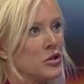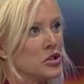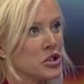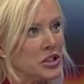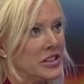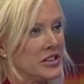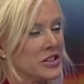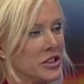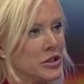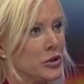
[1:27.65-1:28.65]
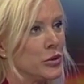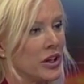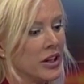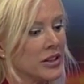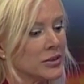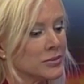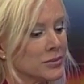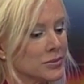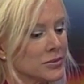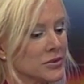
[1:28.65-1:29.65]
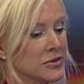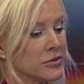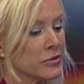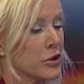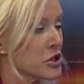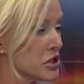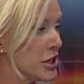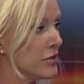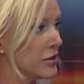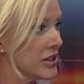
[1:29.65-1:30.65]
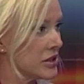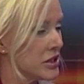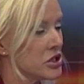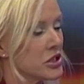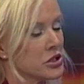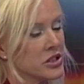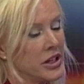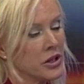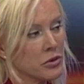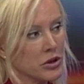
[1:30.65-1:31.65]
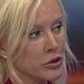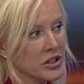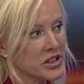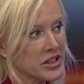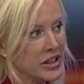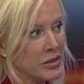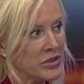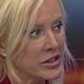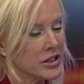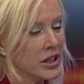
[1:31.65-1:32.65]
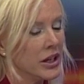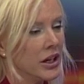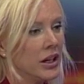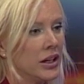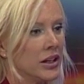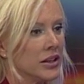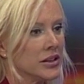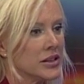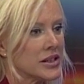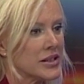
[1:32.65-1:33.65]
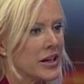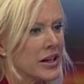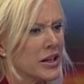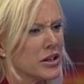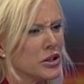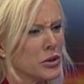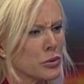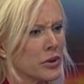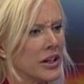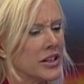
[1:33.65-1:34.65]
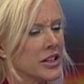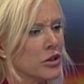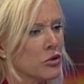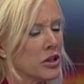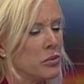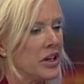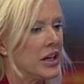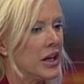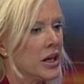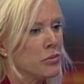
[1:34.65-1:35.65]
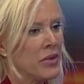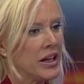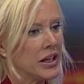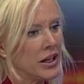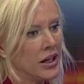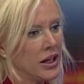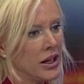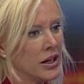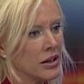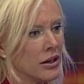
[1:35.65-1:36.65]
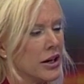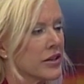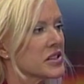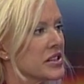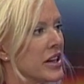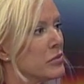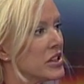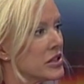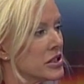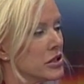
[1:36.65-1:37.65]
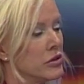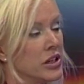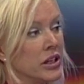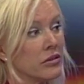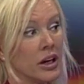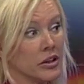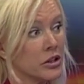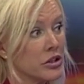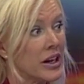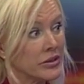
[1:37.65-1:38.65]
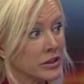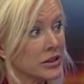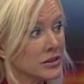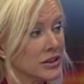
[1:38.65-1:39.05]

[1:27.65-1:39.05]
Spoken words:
shouldn't do, first off, let the adjuster take a recorded statement. Second, you really don't want to be making a lot of statements to the other driver.